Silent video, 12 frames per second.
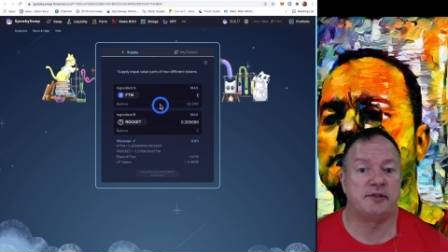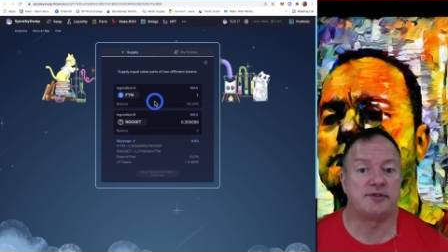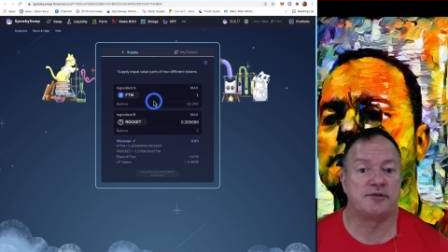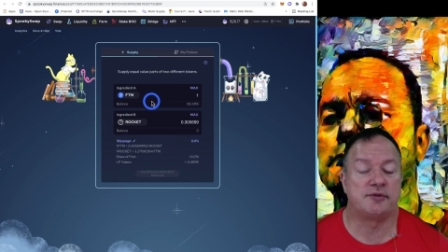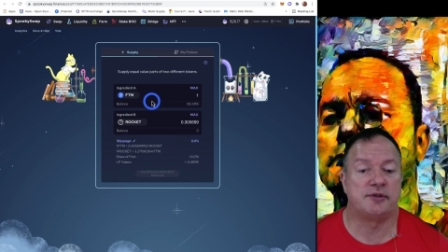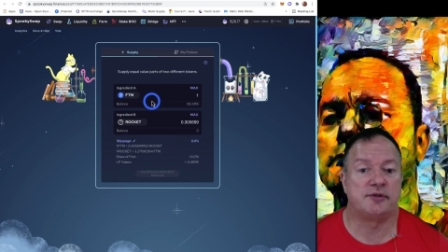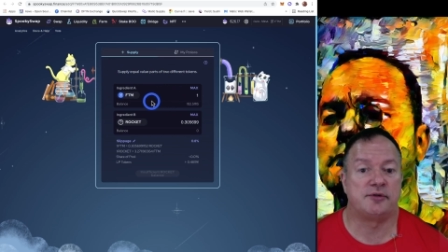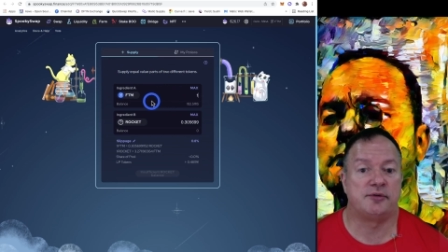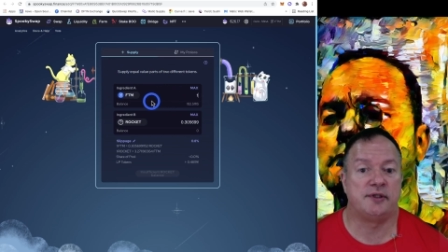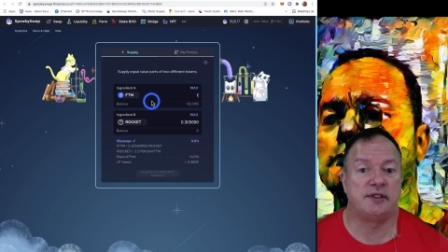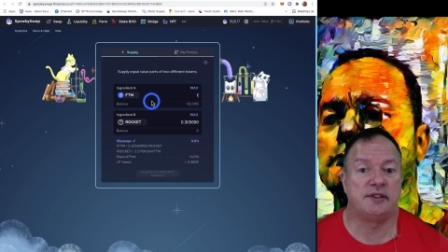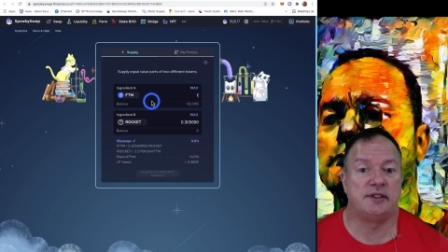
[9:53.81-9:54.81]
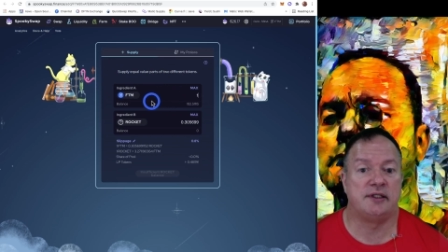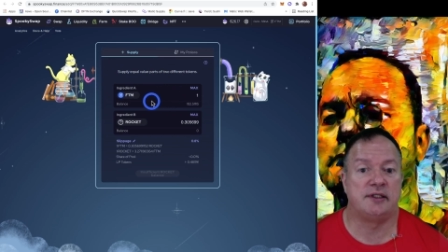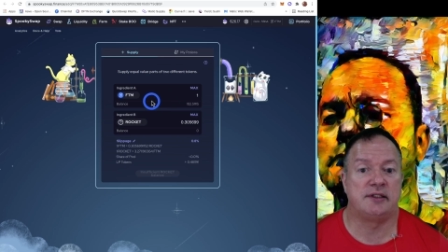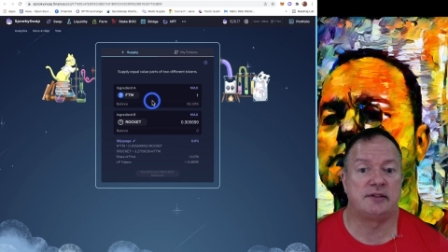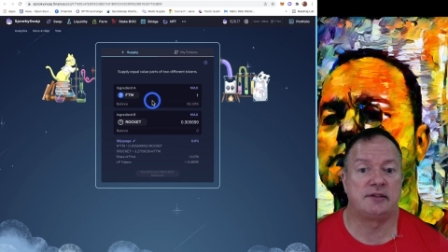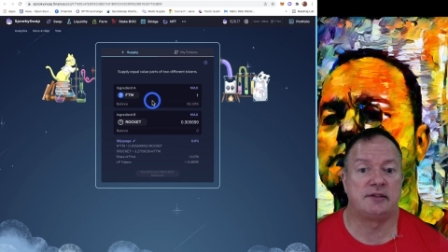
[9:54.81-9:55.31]
So we're going to create
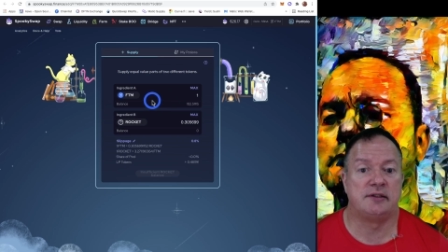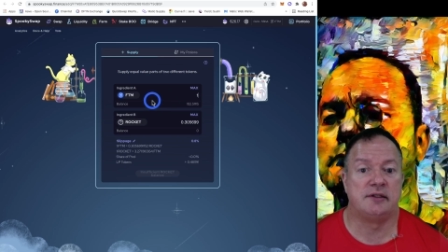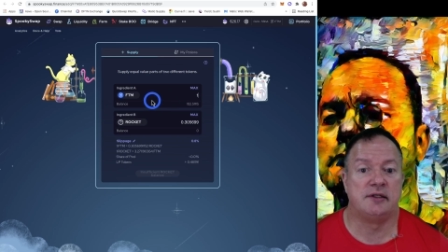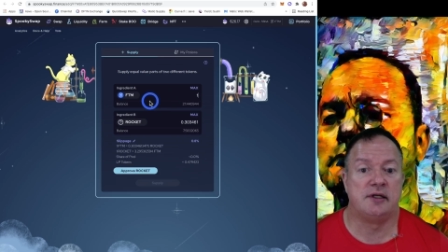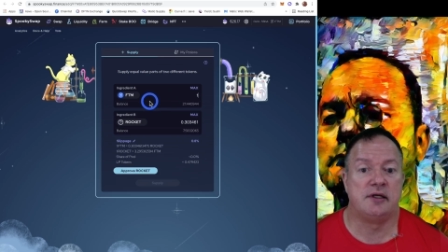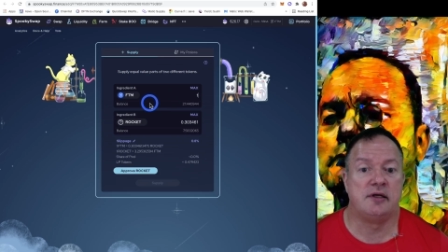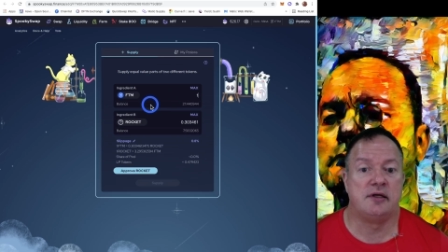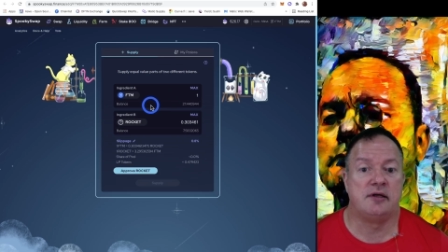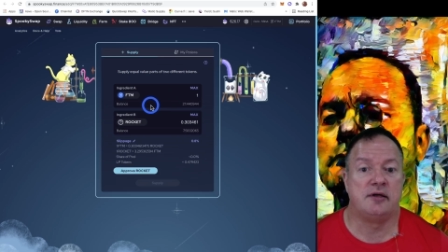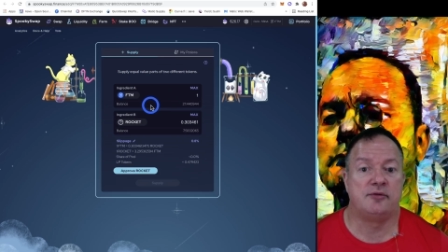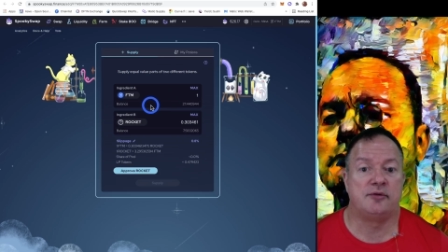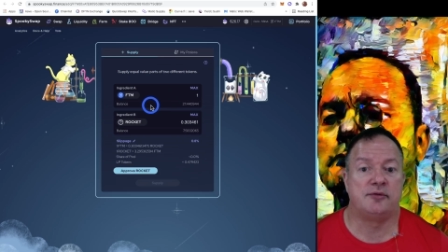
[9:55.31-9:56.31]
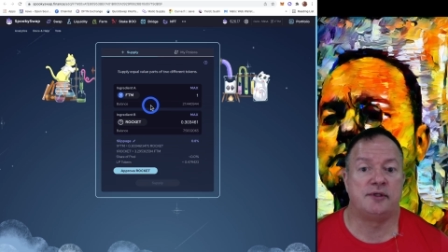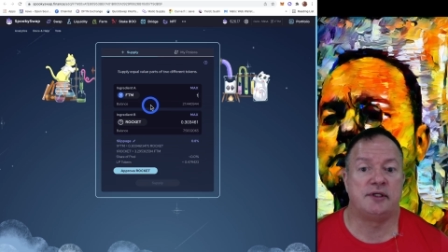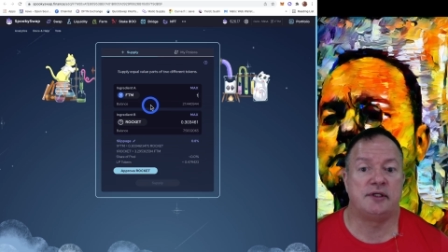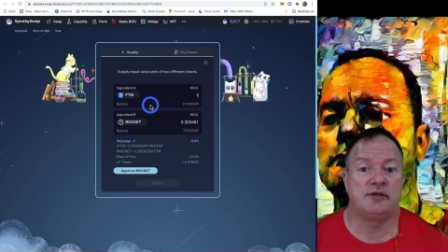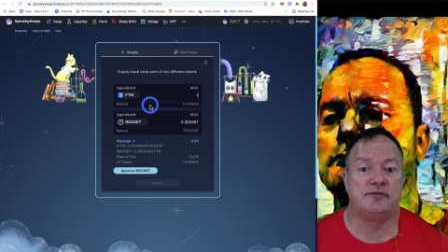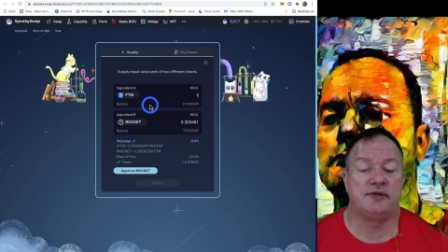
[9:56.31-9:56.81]
that. We
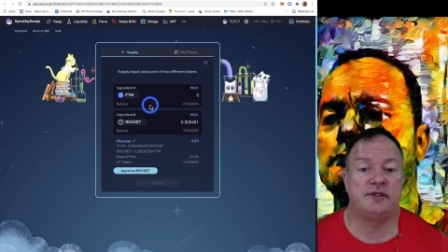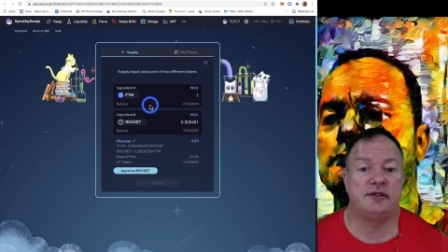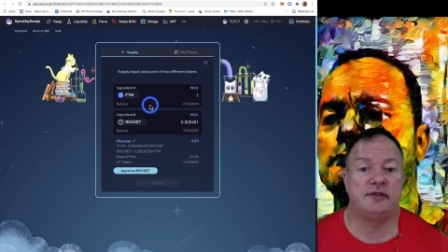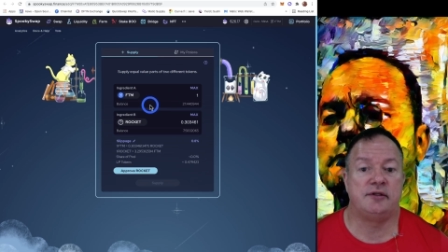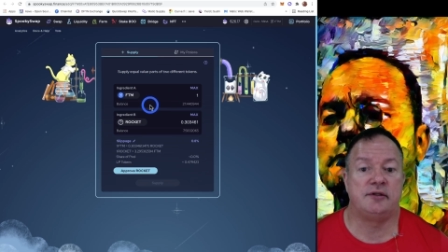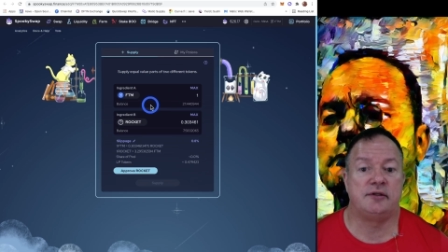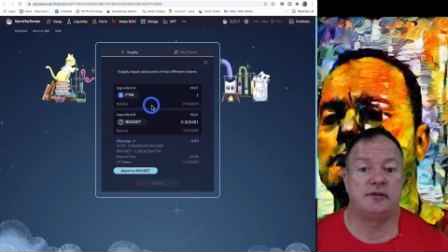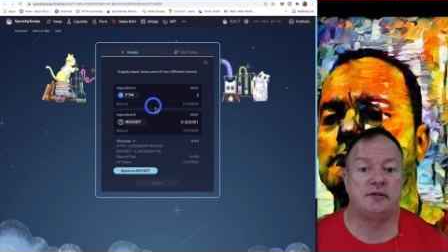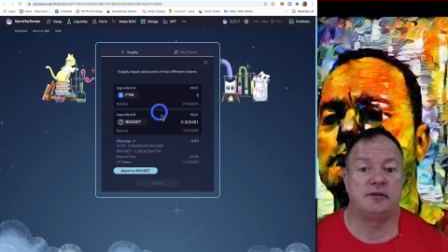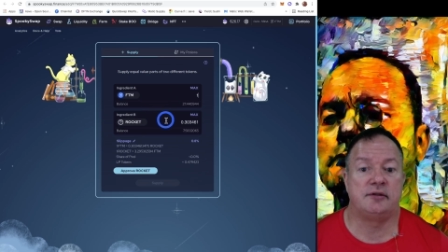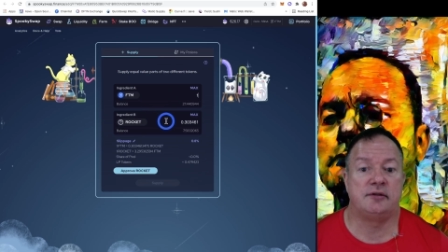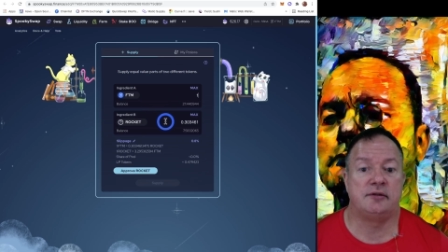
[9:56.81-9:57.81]
have here.